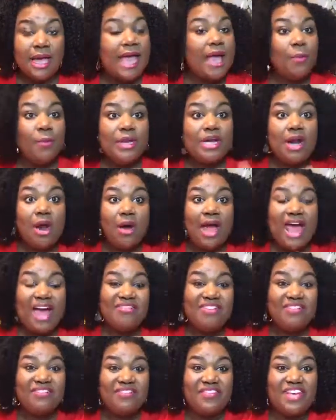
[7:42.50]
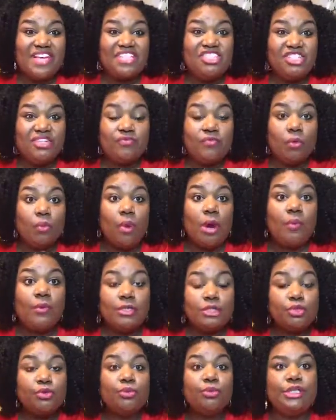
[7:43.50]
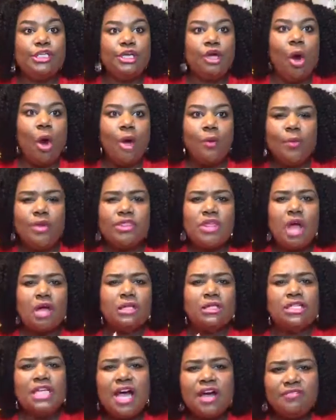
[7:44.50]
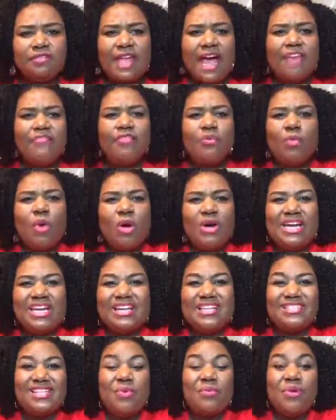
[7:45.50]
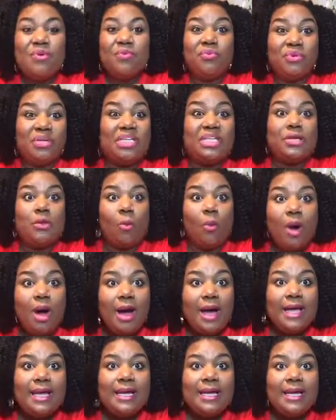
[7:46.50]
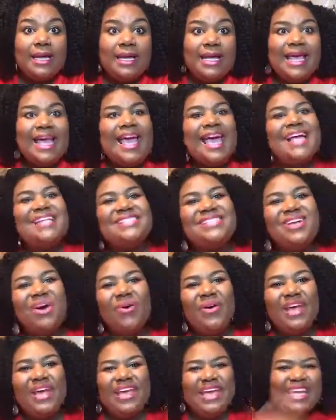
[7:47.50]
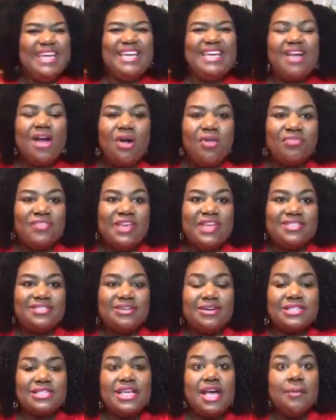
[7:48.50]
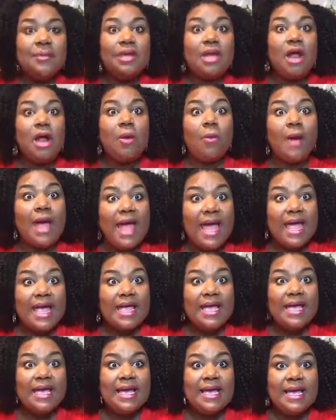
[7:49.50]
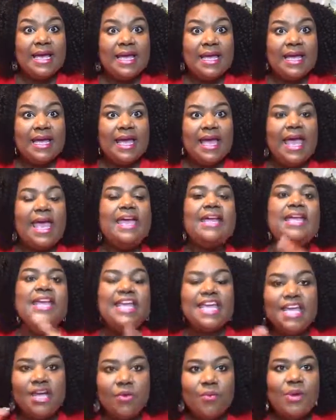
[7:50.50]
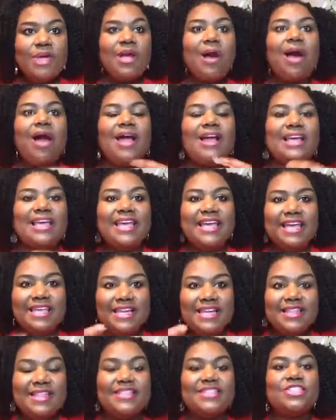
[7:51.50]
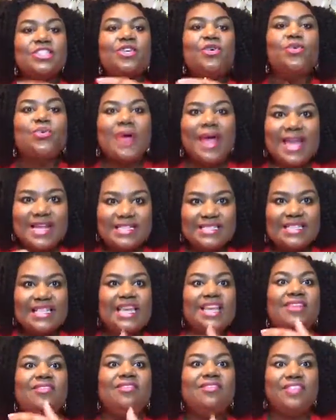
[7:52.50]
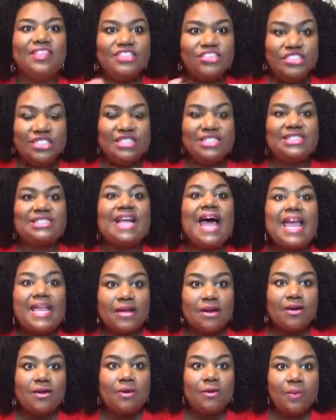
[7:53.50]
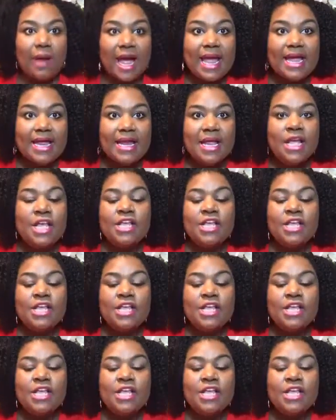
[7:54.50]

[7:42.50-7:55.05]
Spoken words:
and we don't have a vision for where we're truly going with our love life and what it is that we really want. And so any old thing starts coming our way, and here we are again in this crazy and vicious cycle, right?